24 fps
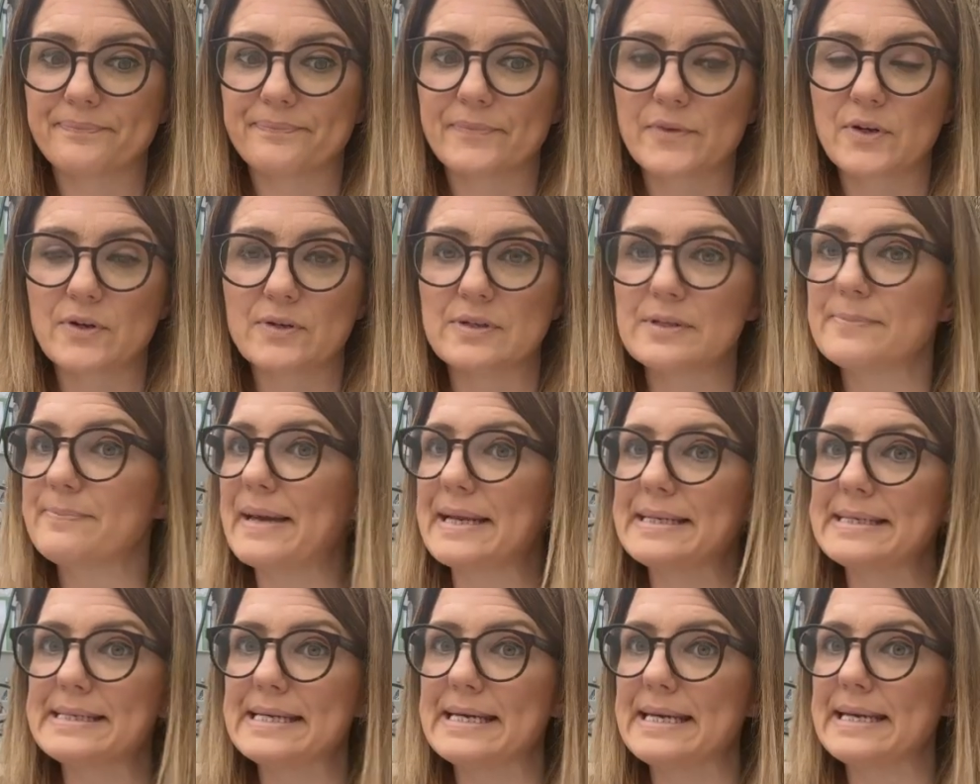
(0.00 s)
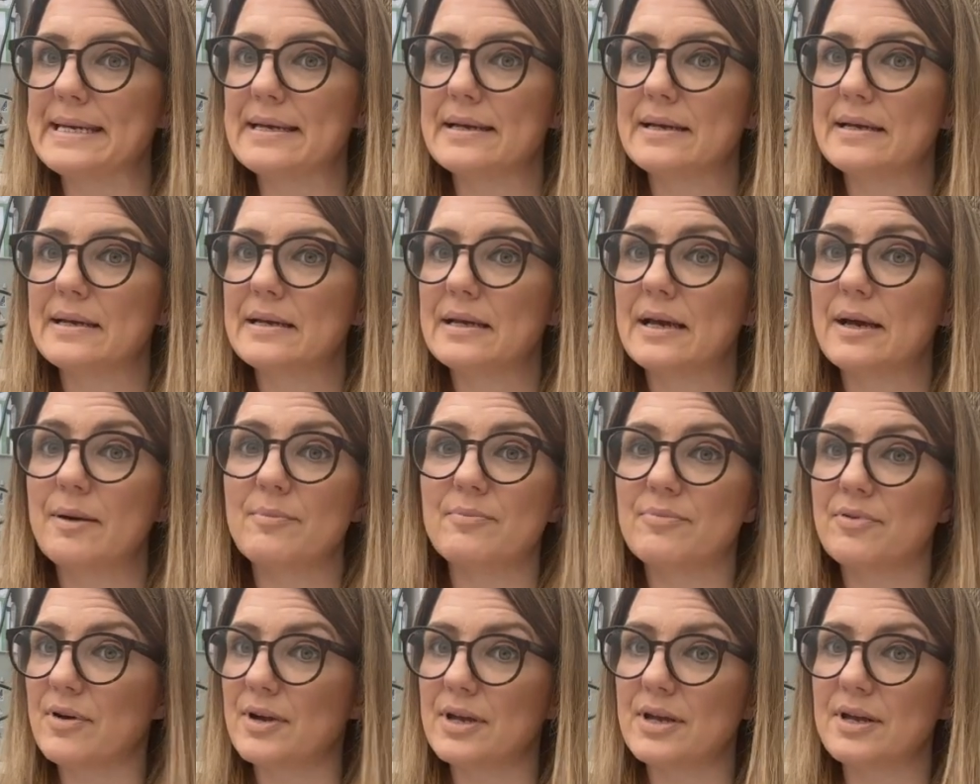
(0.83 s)
because Betty
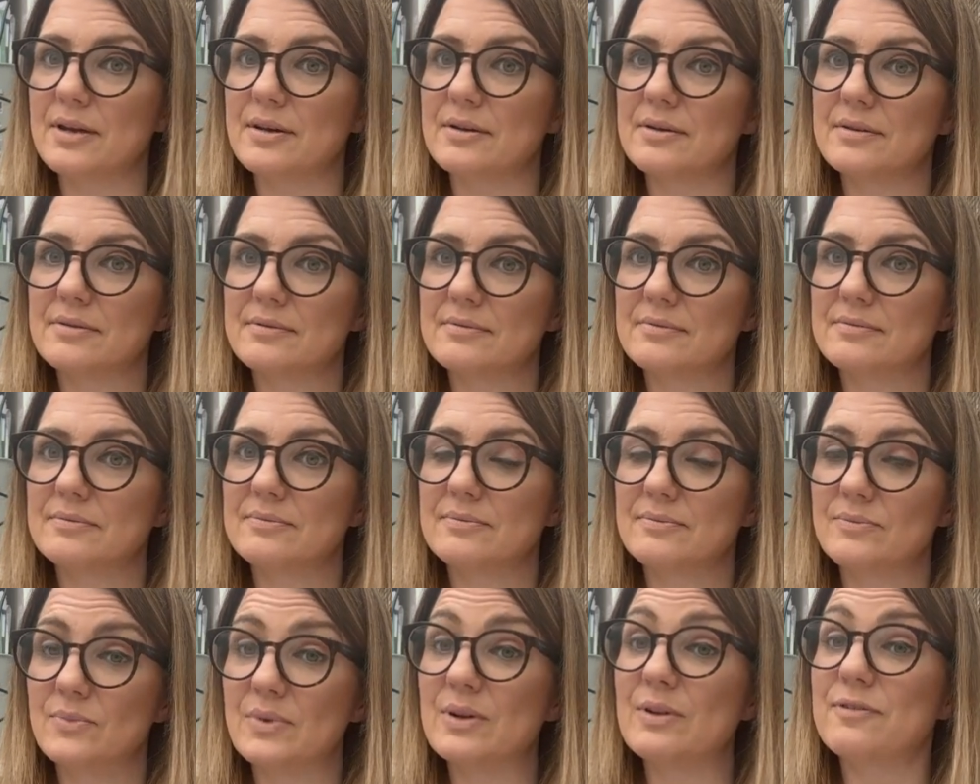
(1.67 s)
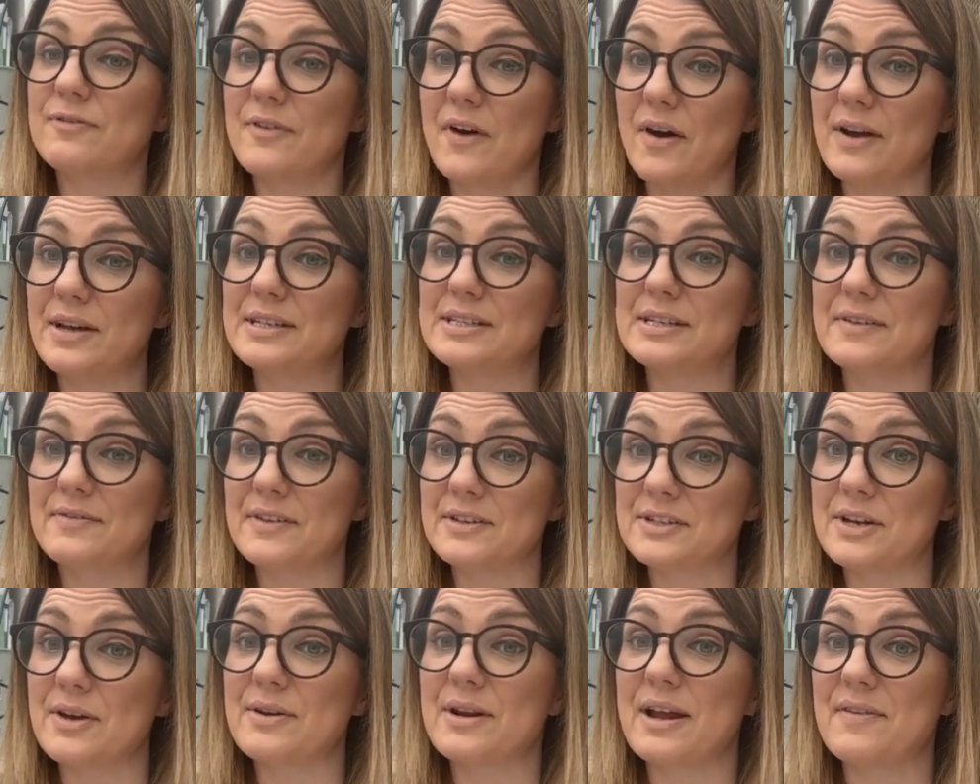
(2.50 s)
and Brian will fight if
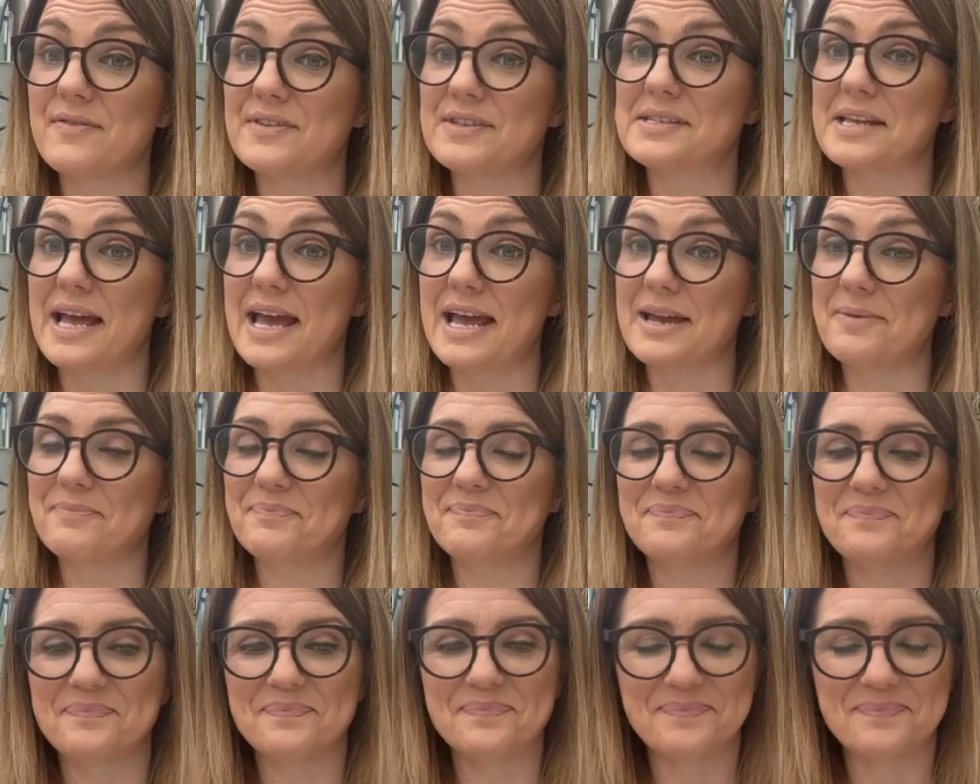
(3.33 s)
they don't have the same.